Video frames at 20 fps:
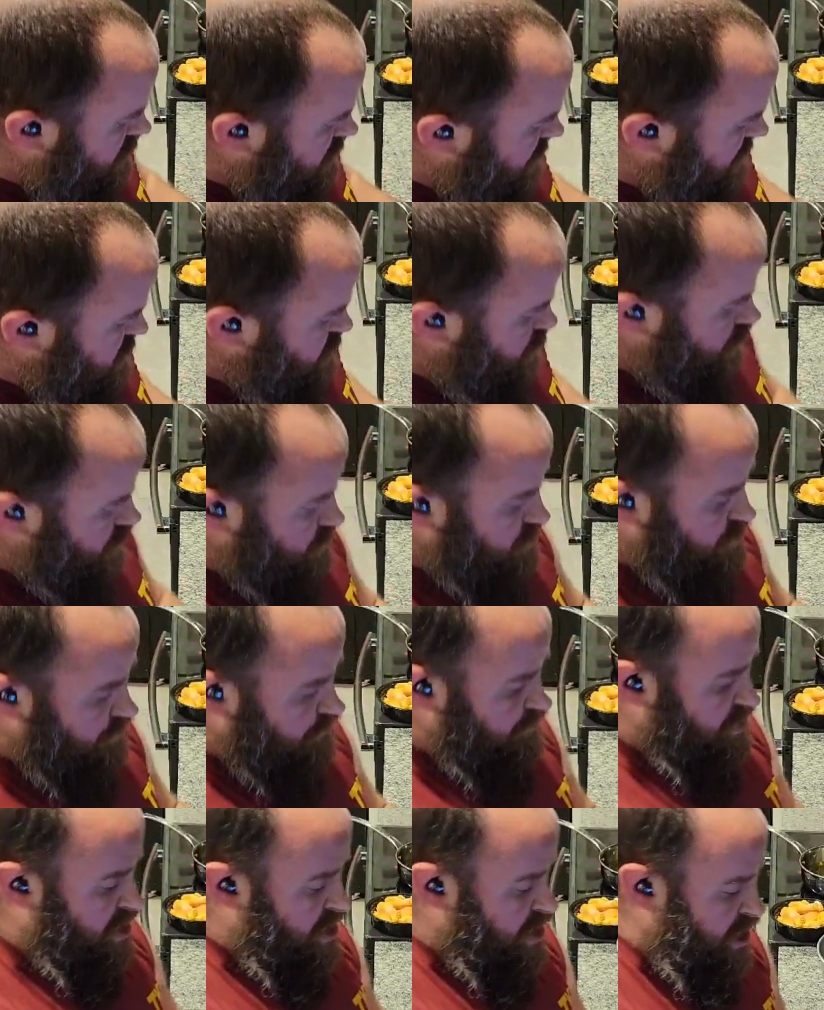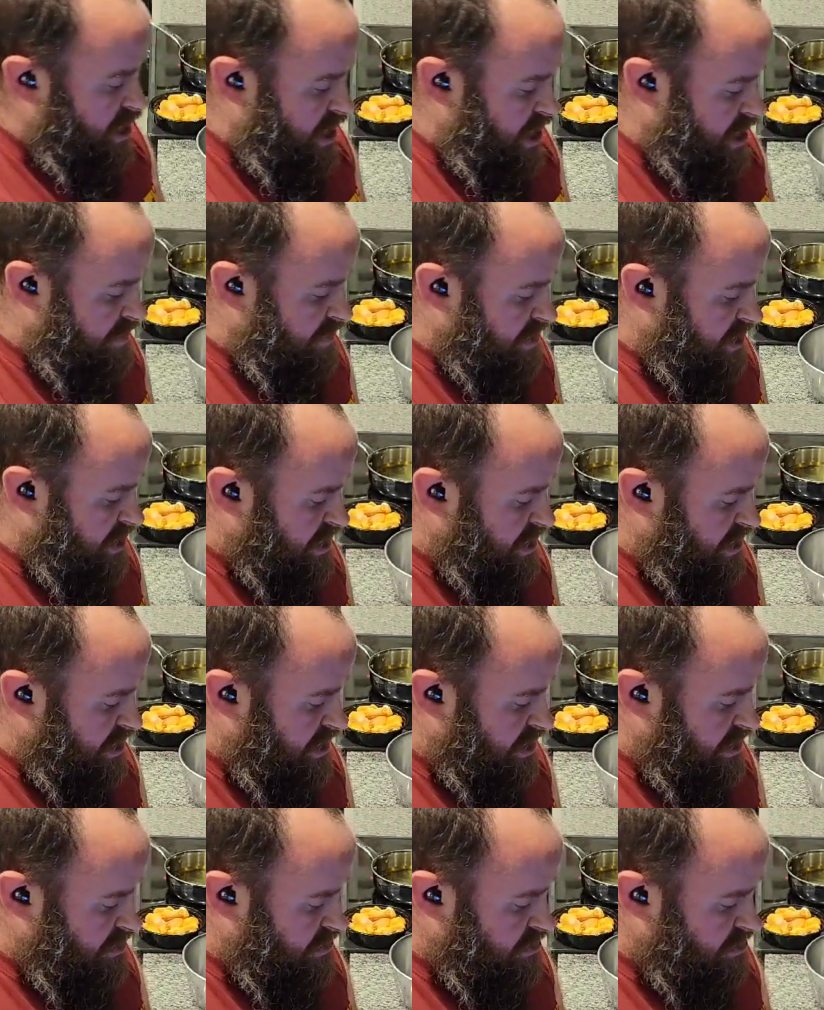That's gross. And
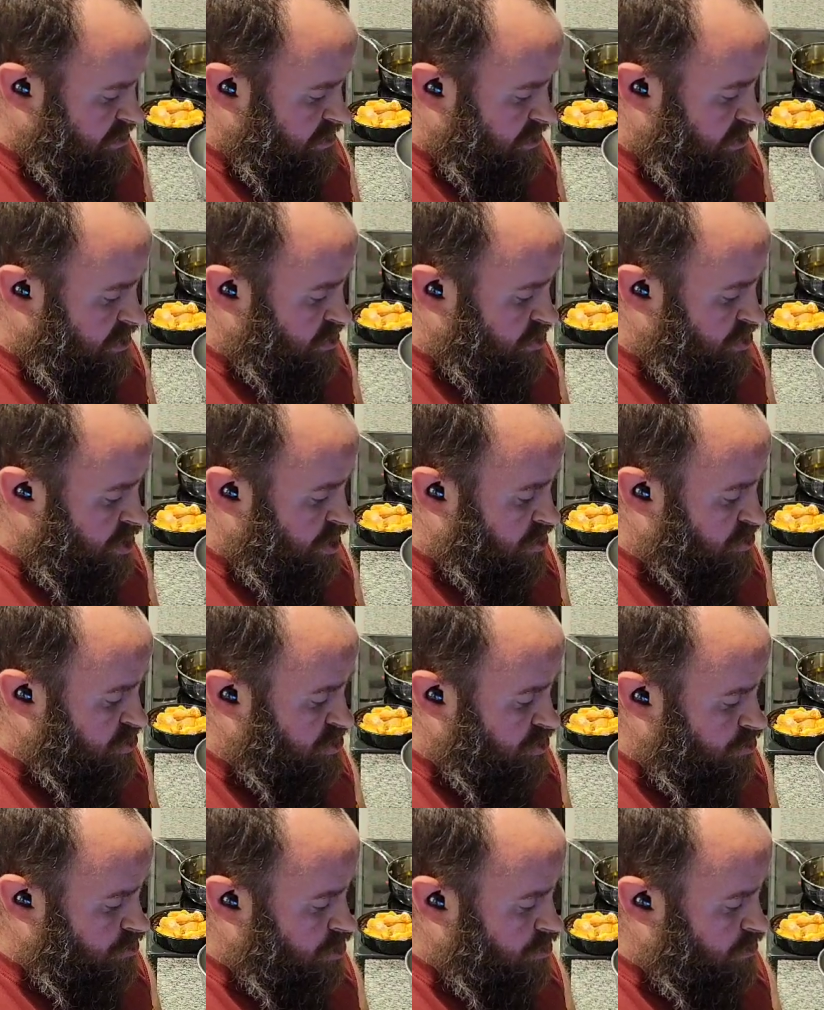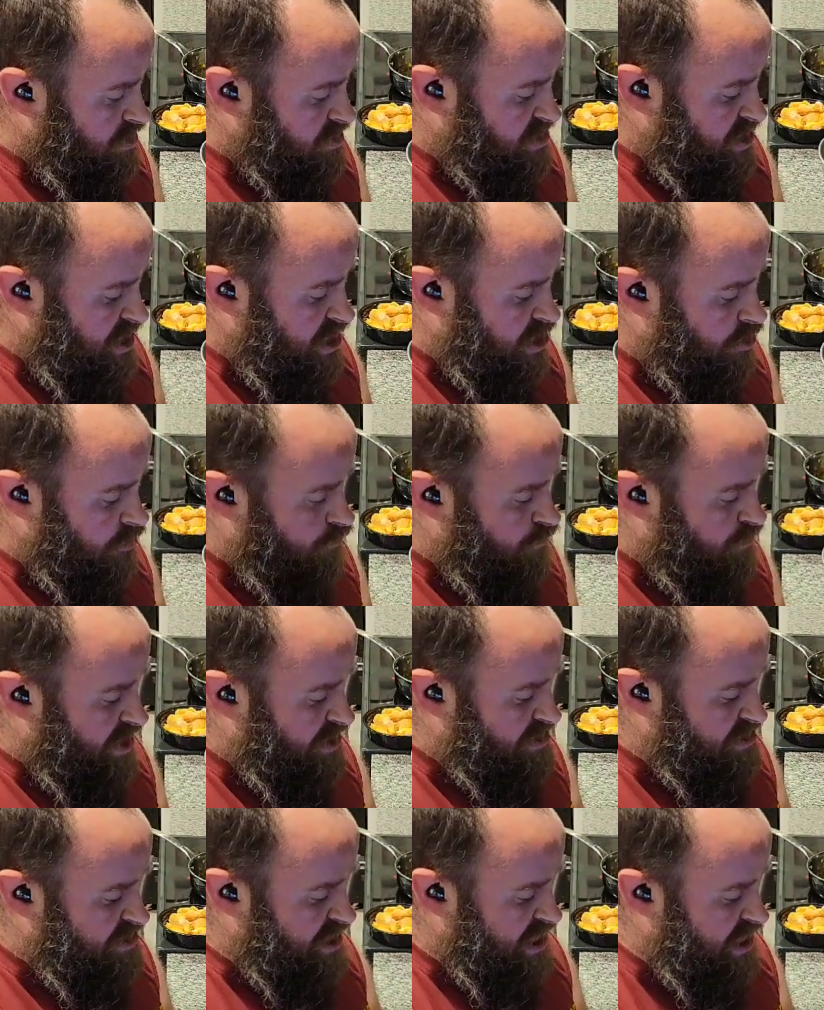then it's also going to help
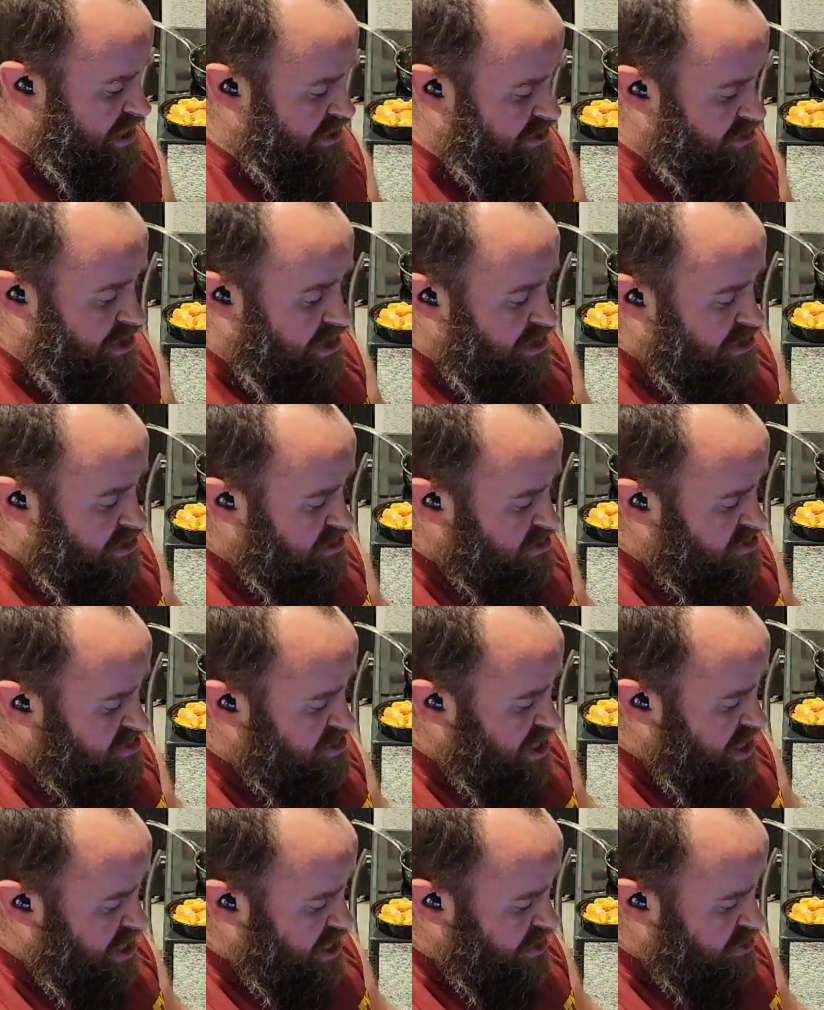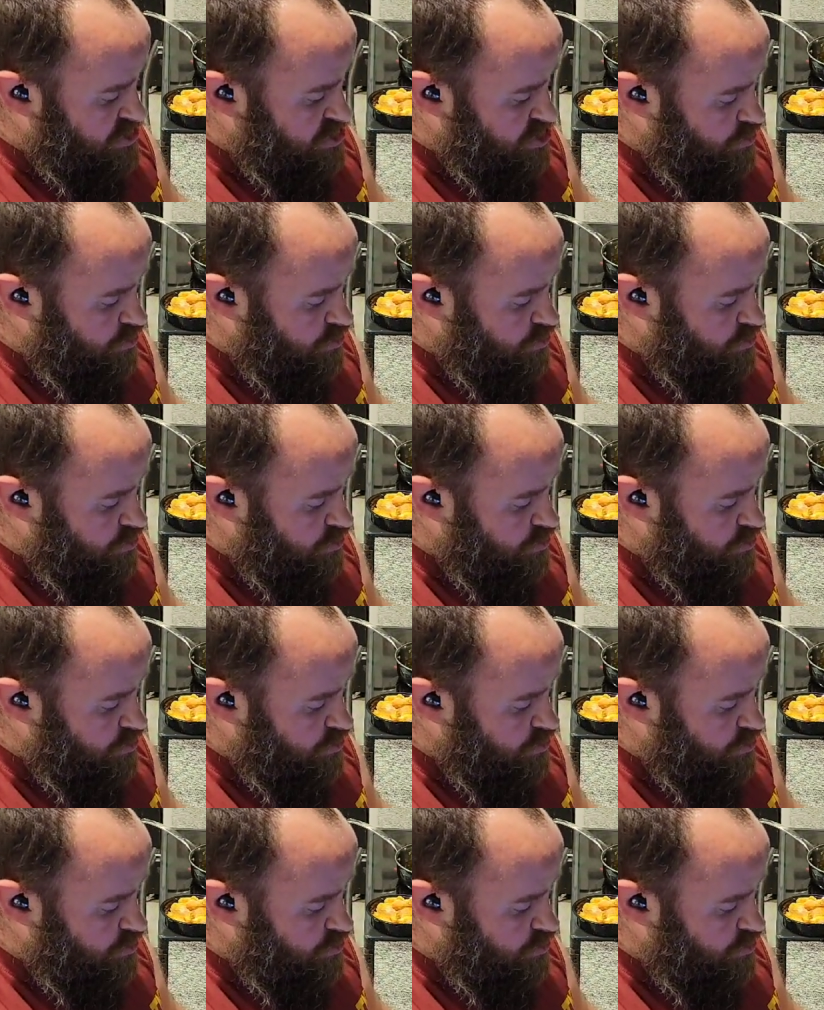maintain the size.